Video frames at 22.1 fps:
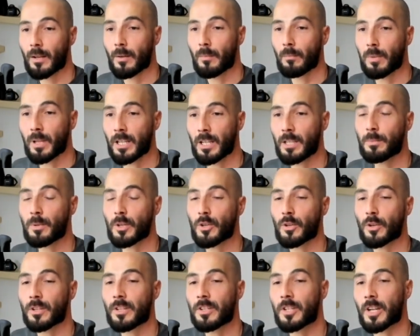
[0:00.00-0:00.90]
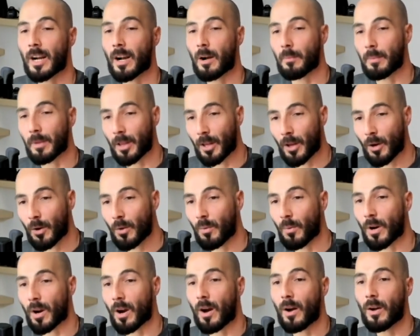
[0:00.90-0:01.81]
please be sure to check out below,
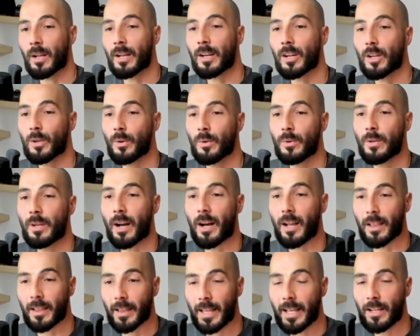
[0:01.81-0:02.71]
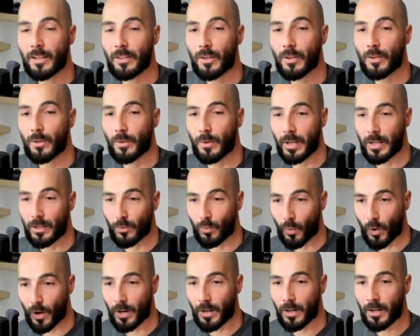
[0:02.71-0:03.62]
where I'll include a link to his
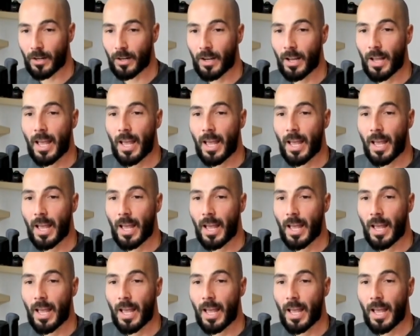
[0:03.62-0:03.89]
work